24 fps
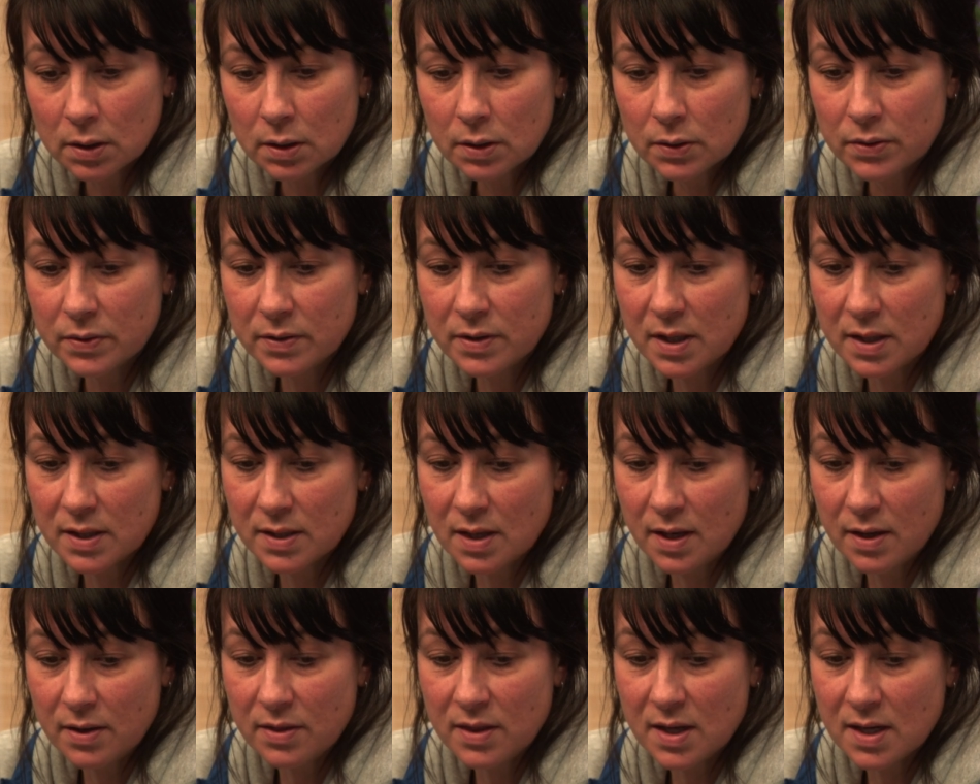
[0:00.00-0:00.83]
Yeah, well,
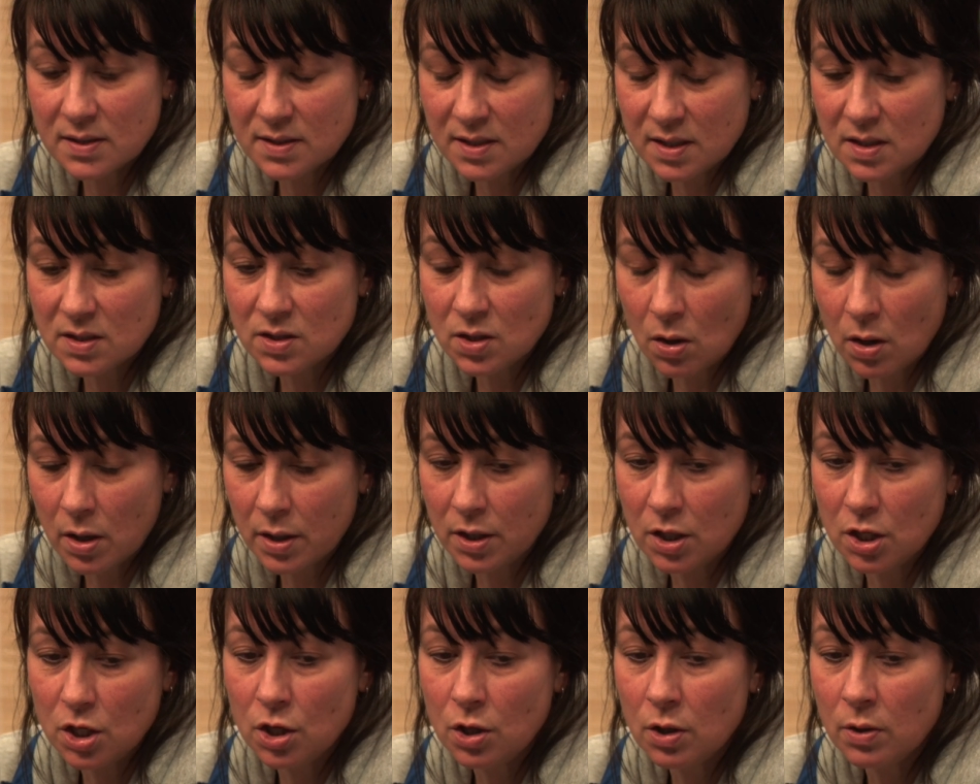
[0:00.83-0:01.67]
this is
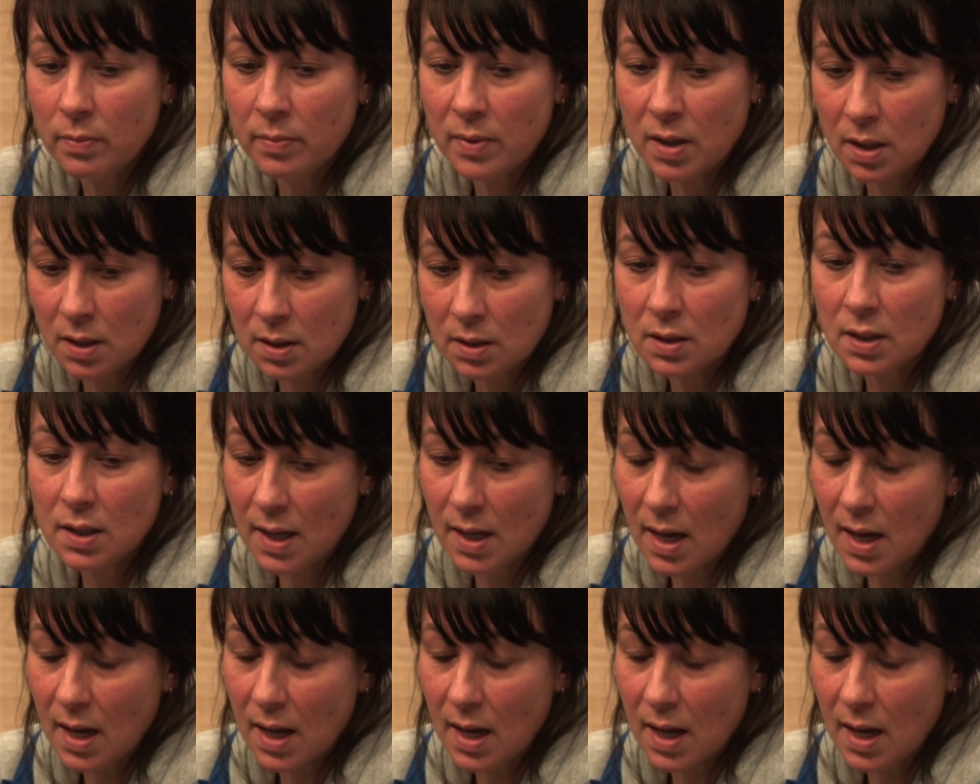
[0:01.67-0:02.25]
on human.